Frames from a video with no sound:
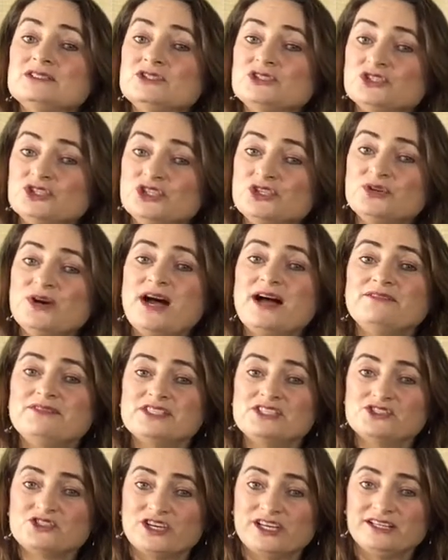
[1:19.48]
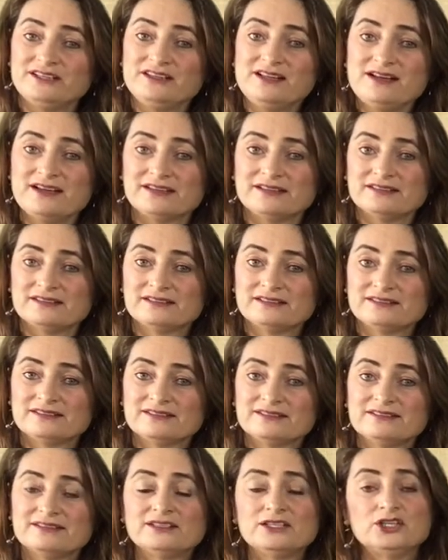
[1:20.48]
Do you have a straight line?
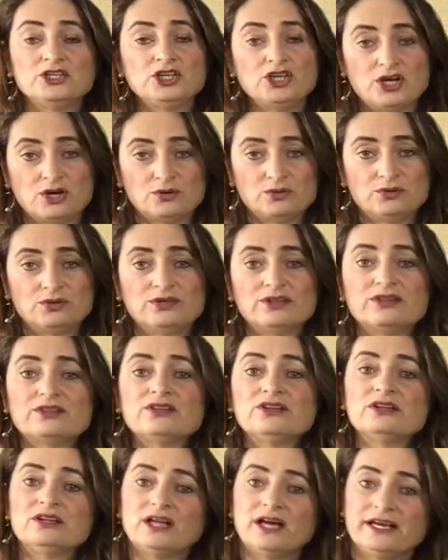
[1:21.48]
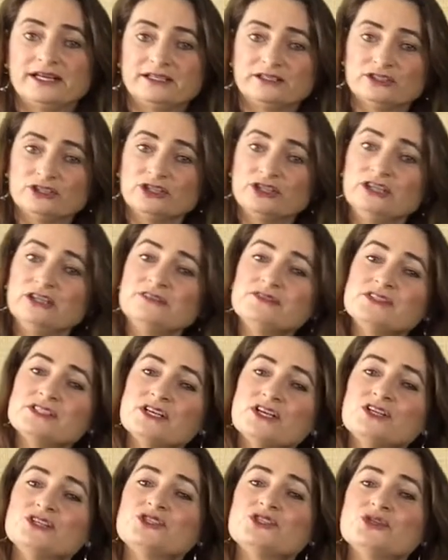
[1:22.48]
No the line
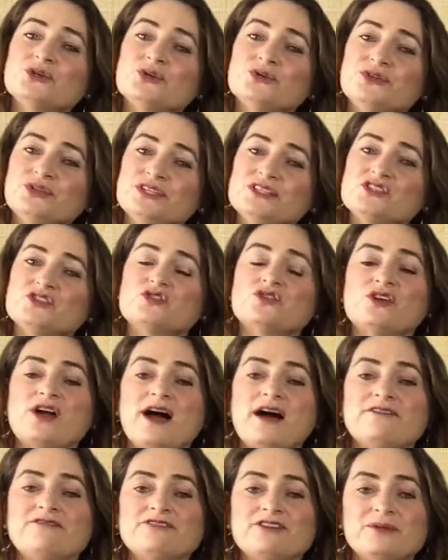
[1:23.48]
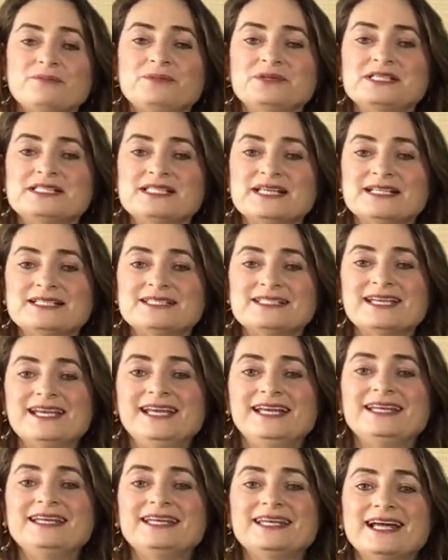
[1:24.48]
curves, so this graph represents
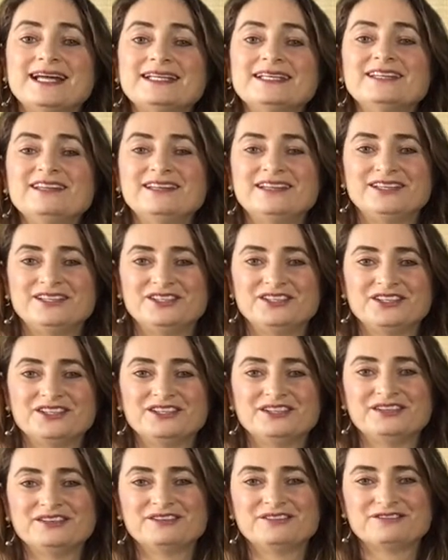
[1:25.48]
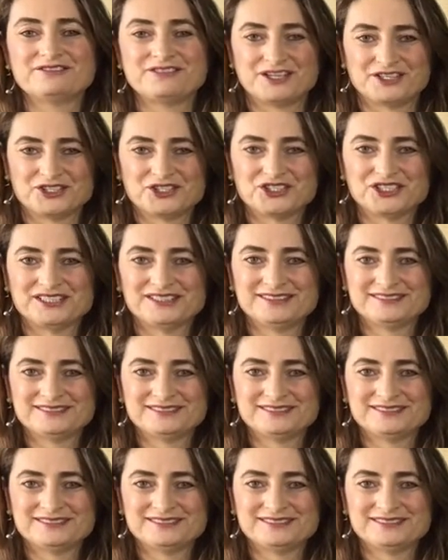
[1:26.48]
a nonlinear function.